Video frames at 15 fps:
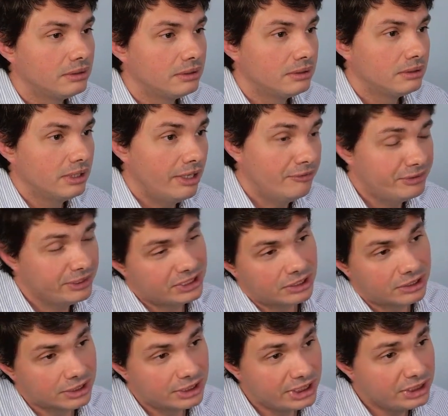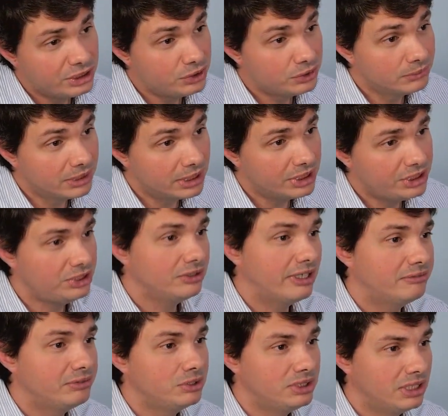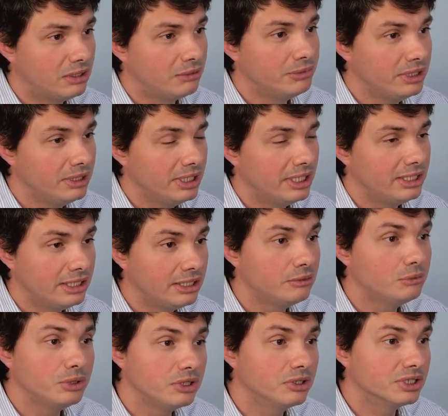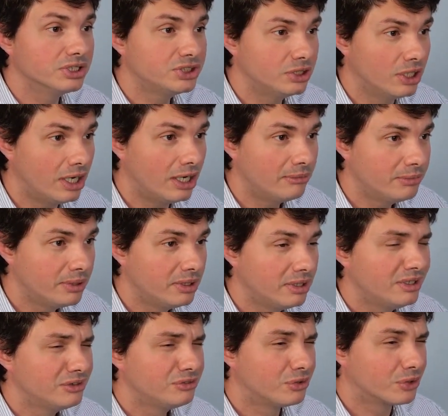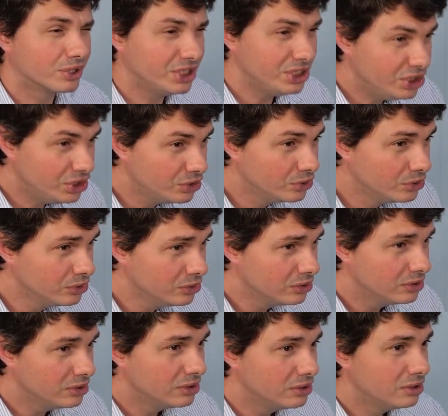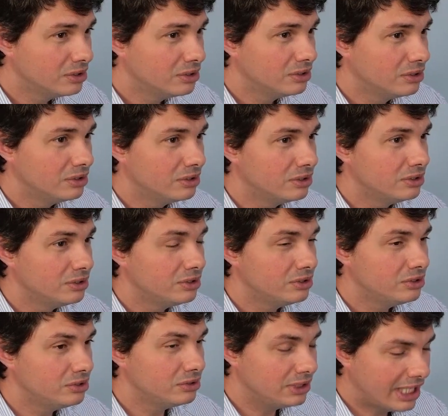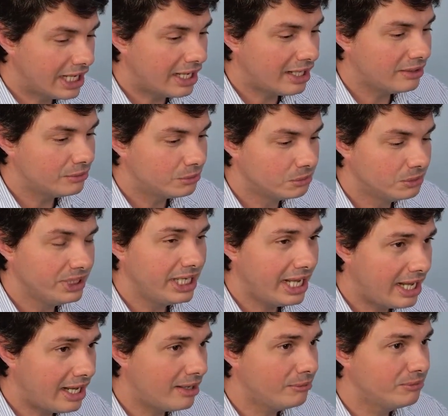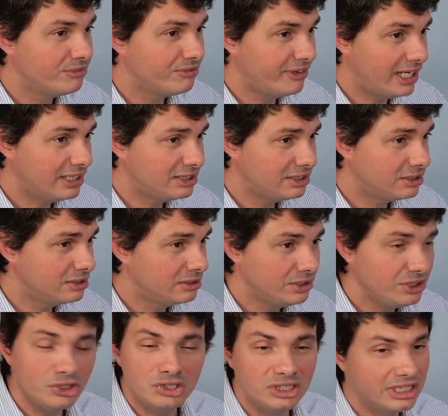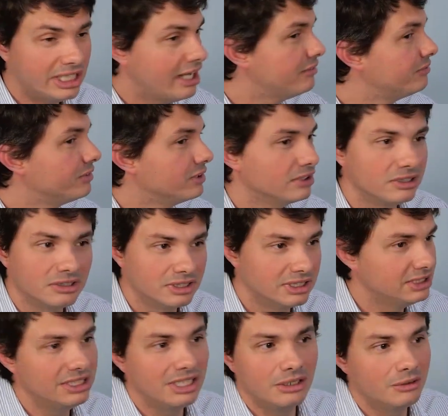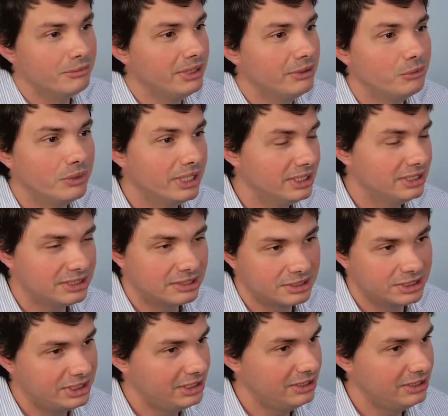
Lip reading: If it's hurting too much, you have to tell me, and then we're going to stop. For you to get rehab faster, you're never going to tell me when it's hurting.